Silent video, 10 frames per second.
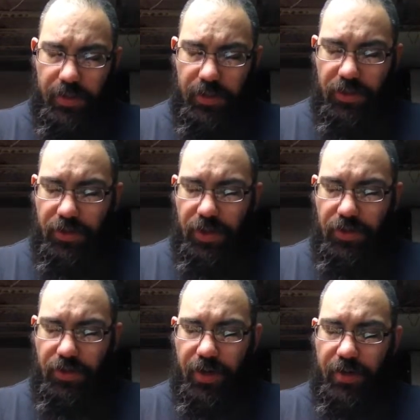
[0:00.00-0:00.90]
so that
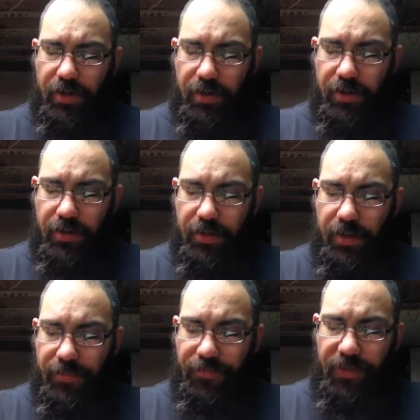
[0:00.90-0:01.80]
you can
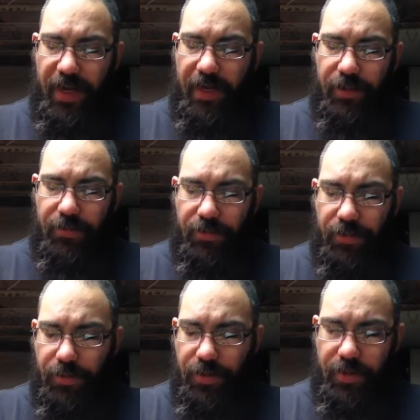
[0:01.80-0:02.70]
feed it
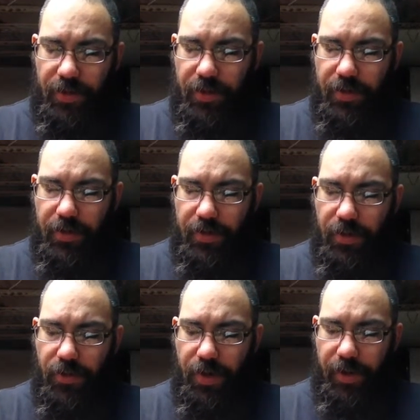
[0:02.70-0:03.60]
through the
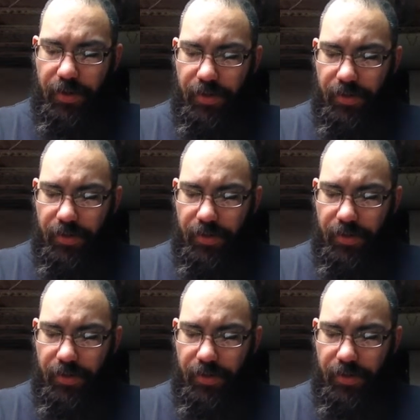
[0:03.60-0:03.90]
coil.